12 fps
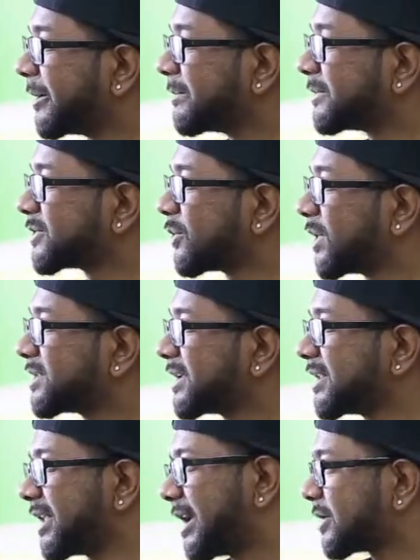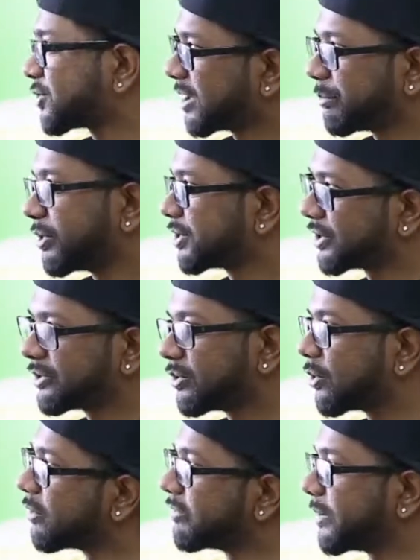So what's it like trying to push it through
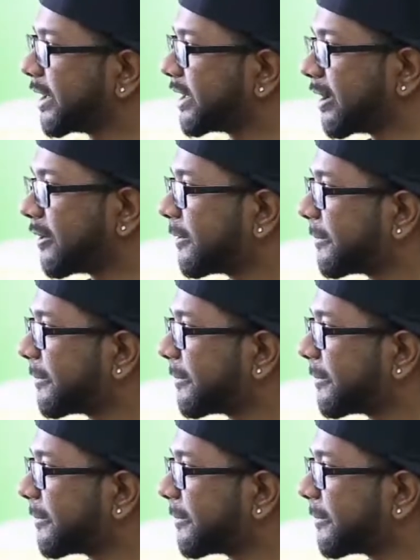COVID right now?